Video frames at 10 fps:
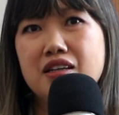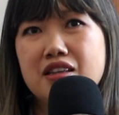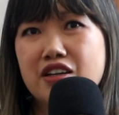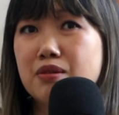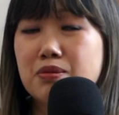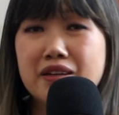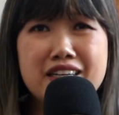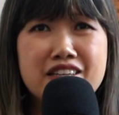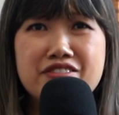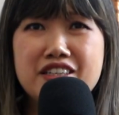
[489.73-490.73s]
There are
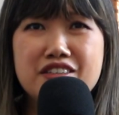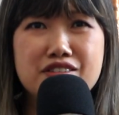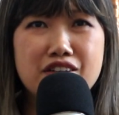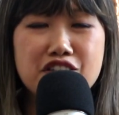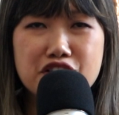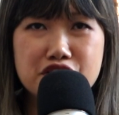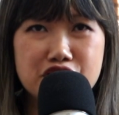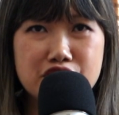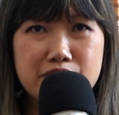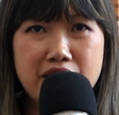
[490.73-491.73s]
plenty of videos on
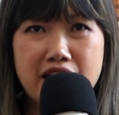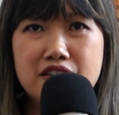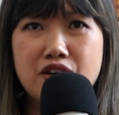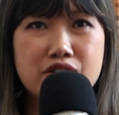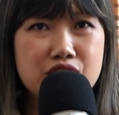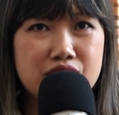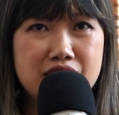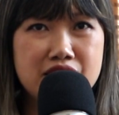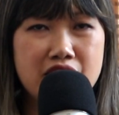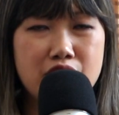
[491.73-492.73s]
YouTube that go into
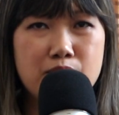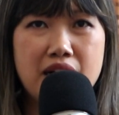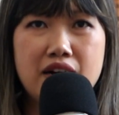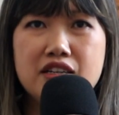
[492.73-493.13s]
detail about